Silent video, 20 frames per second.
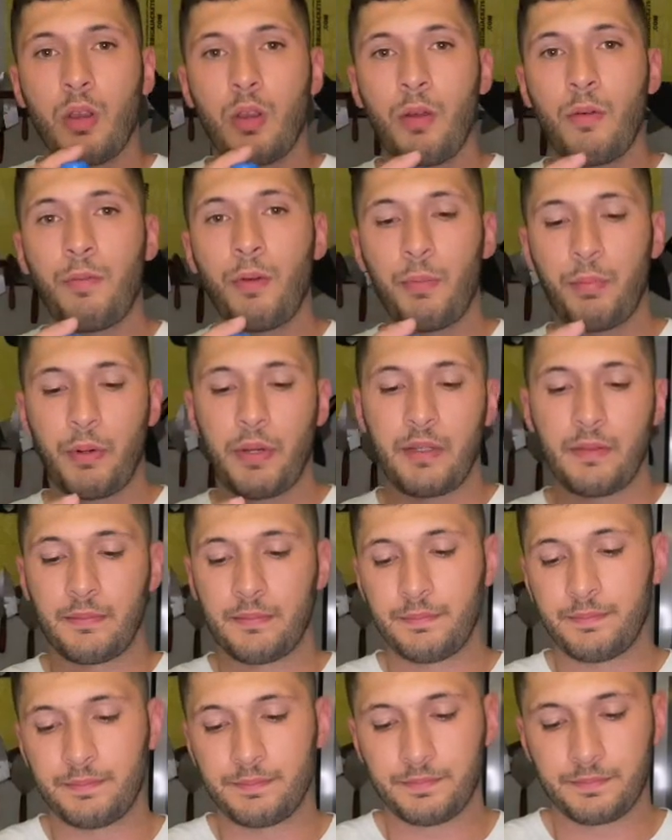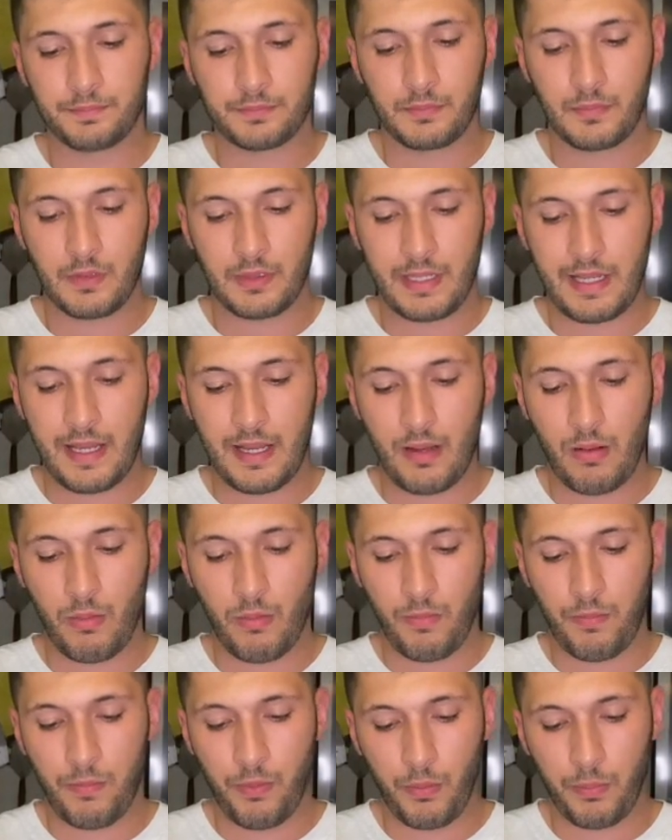Footprint. Now,
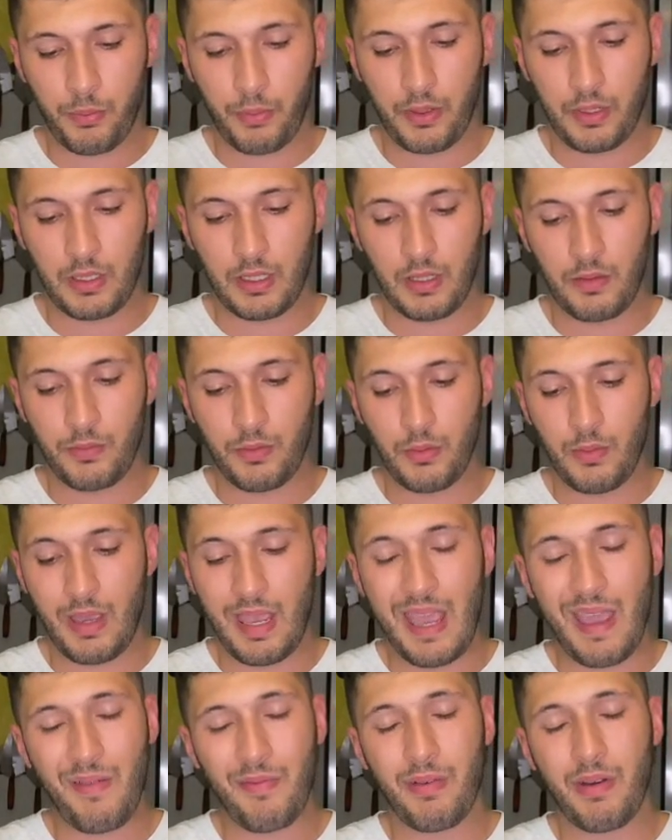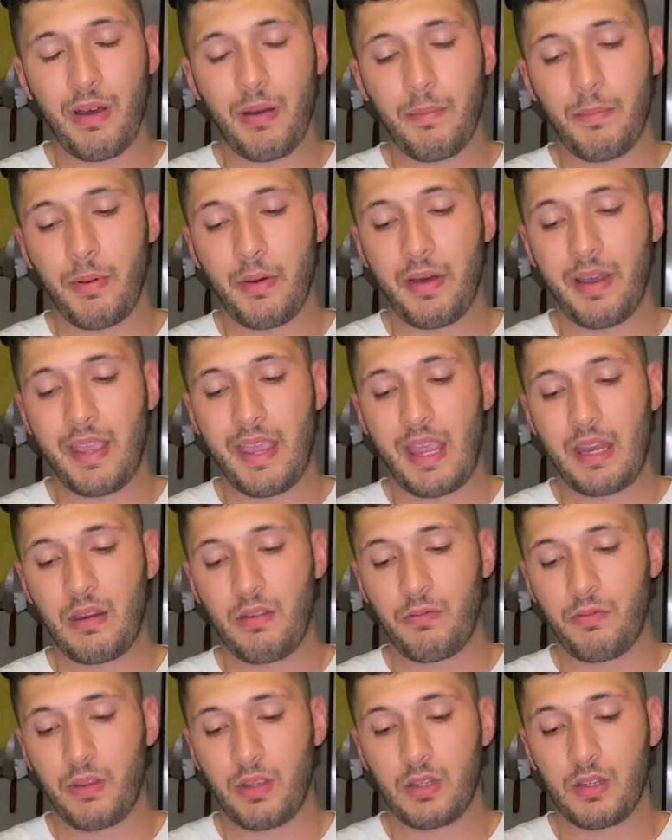footprint, if you ever buy
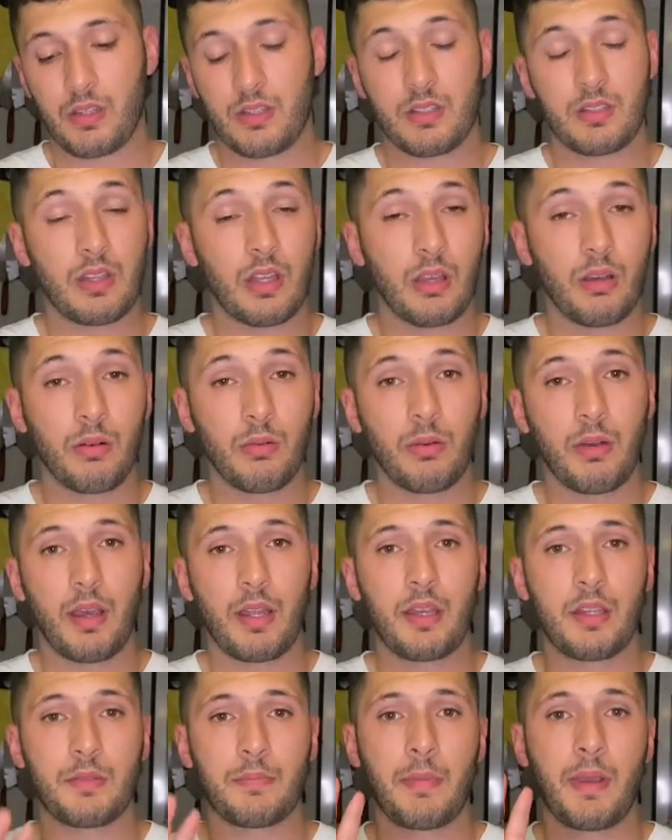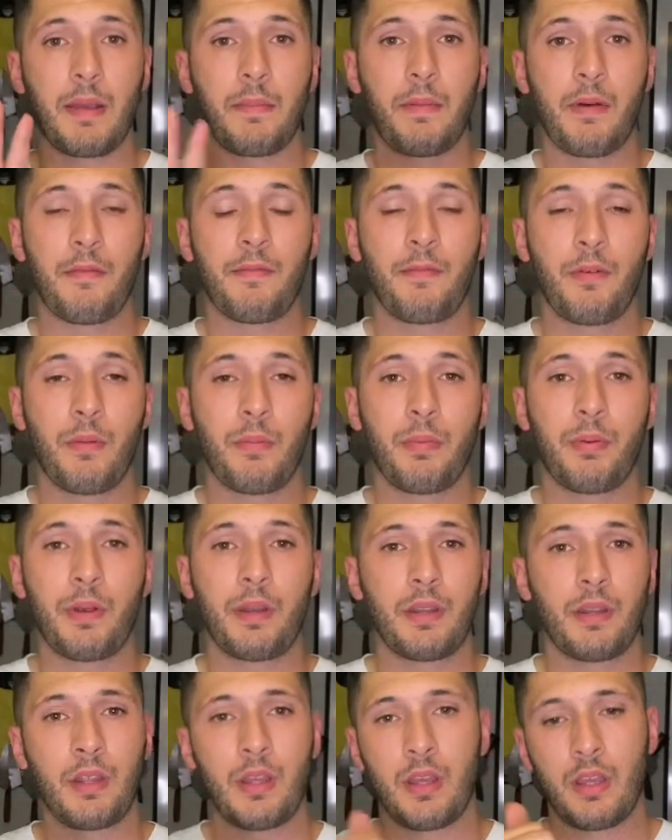anything that's steel and it's made by
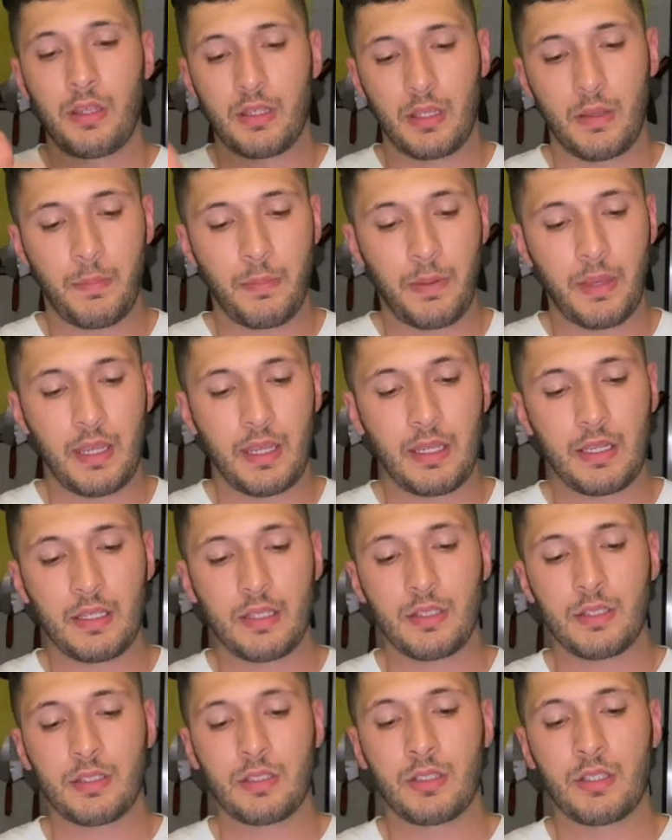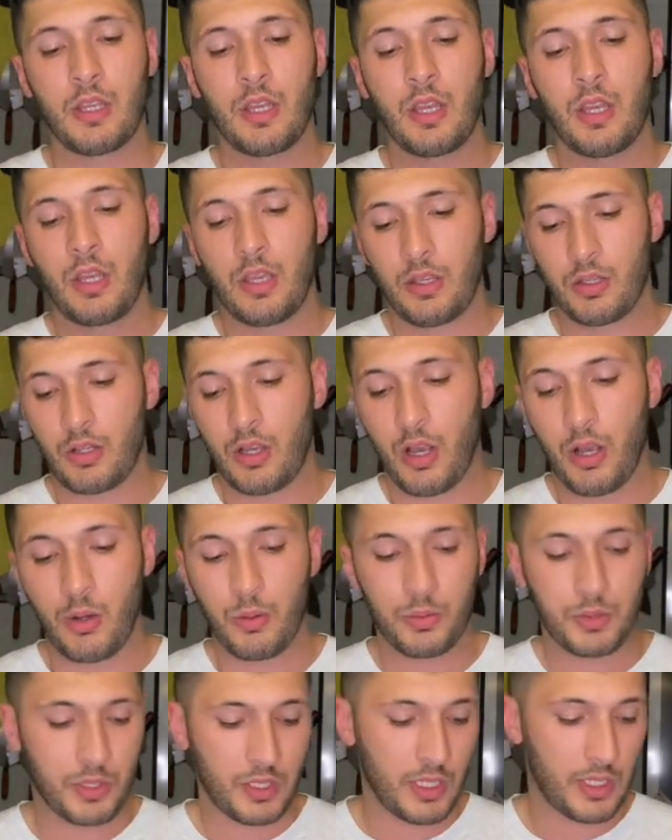footprint, your pins,
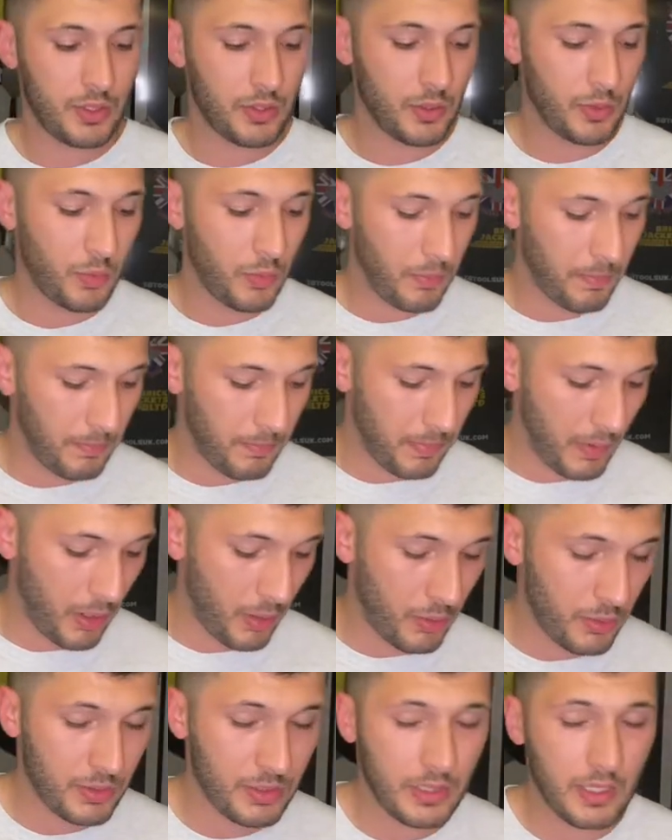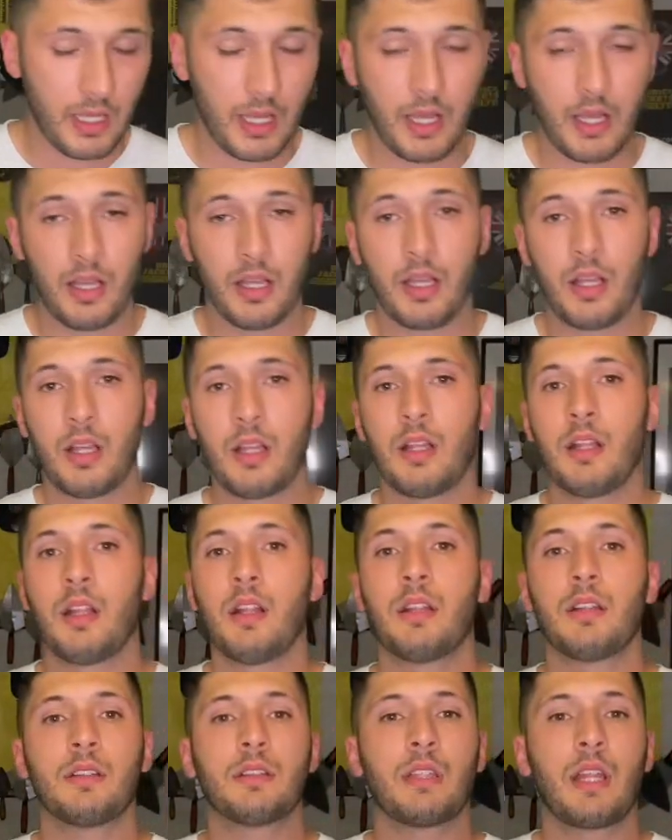cold chisel, bolster,
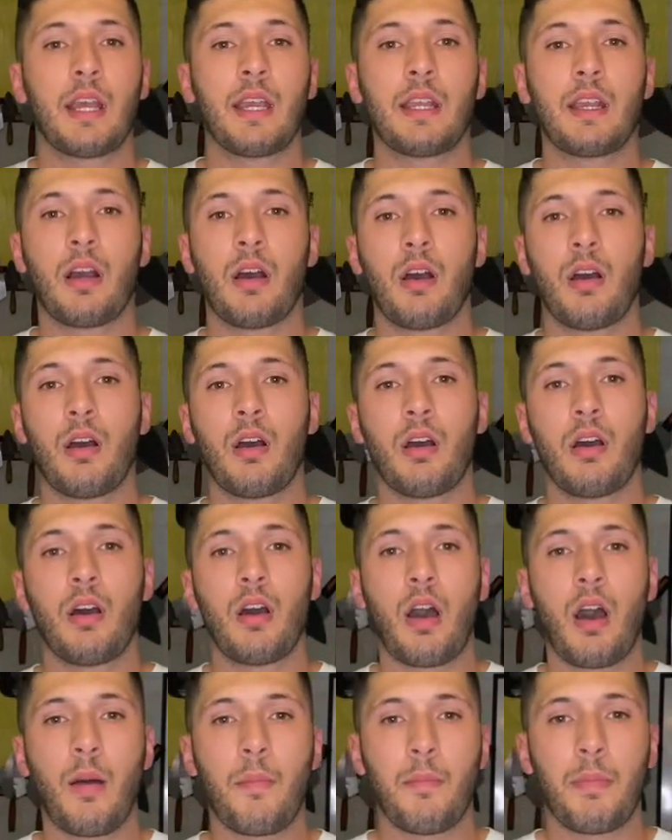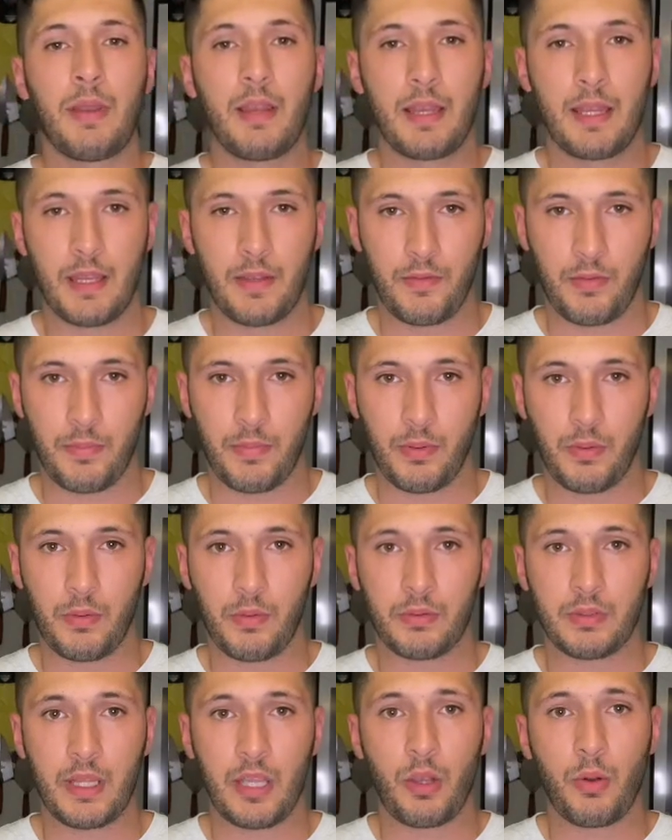they are unbelievable.
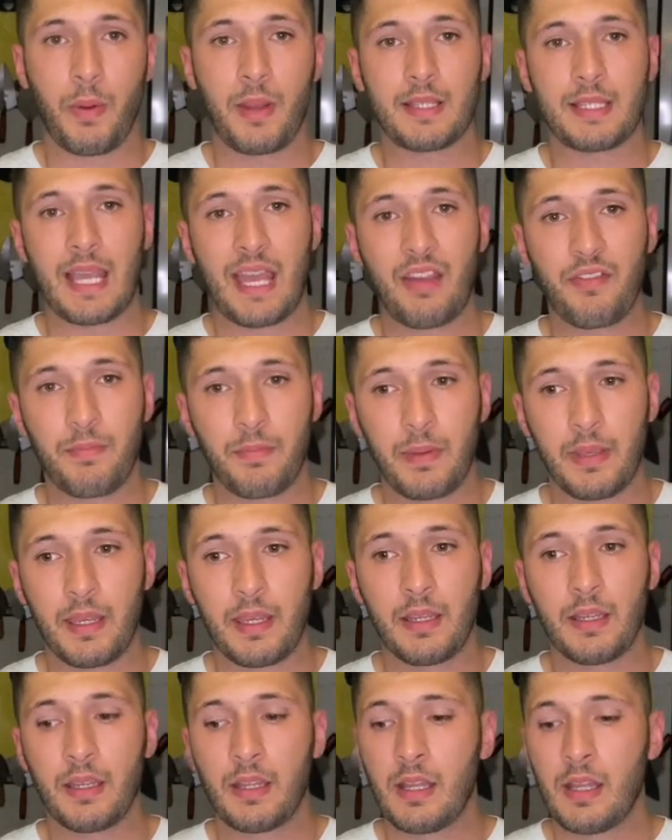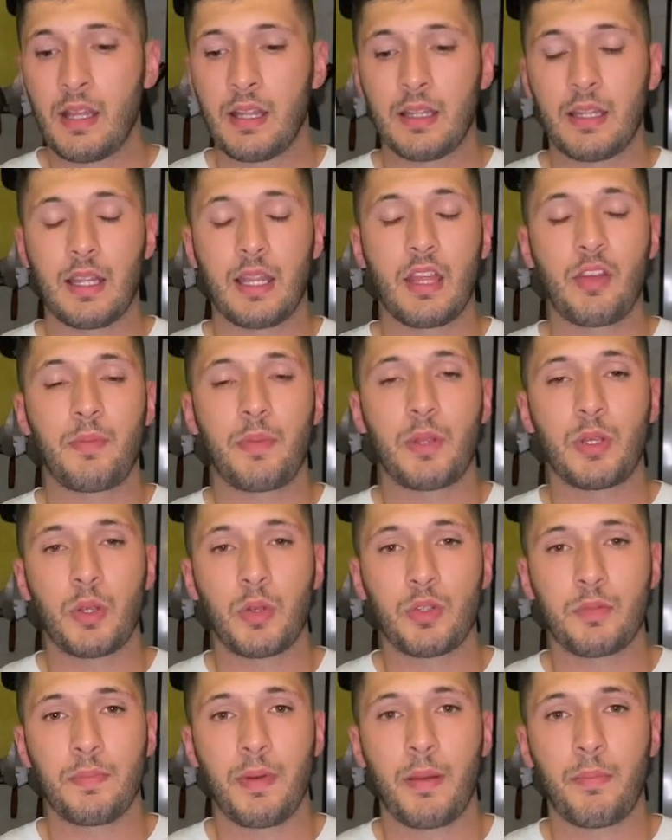They always have been, and they've been
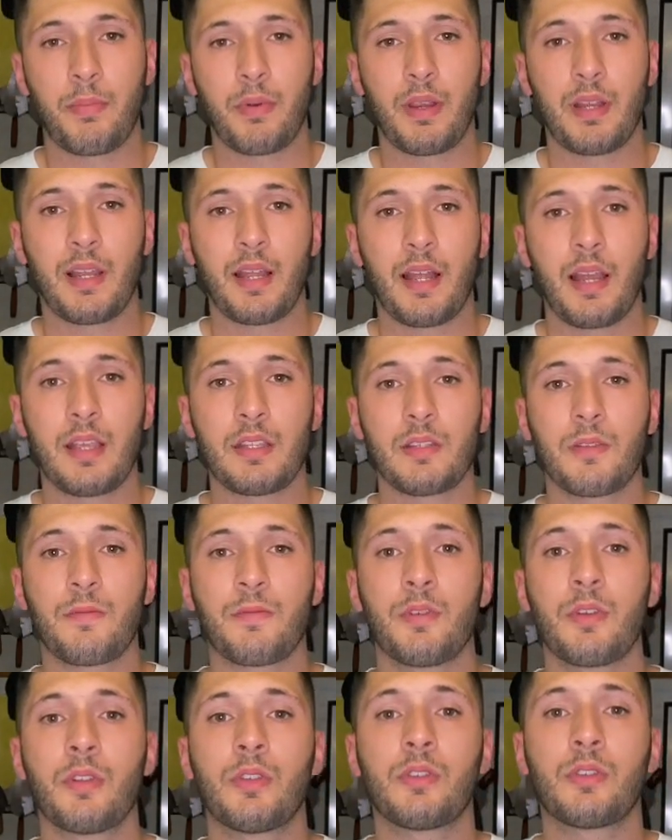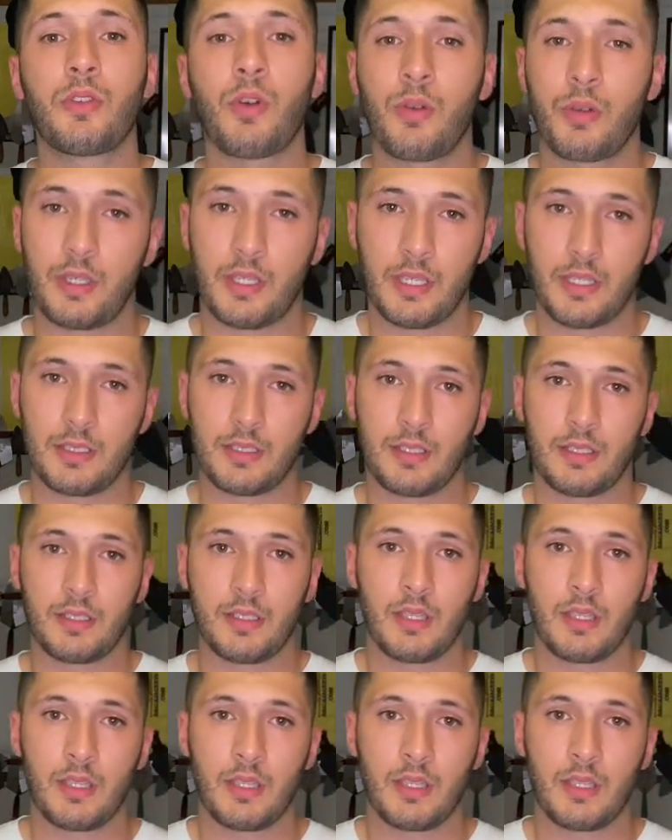used by bricklayers for donkeys.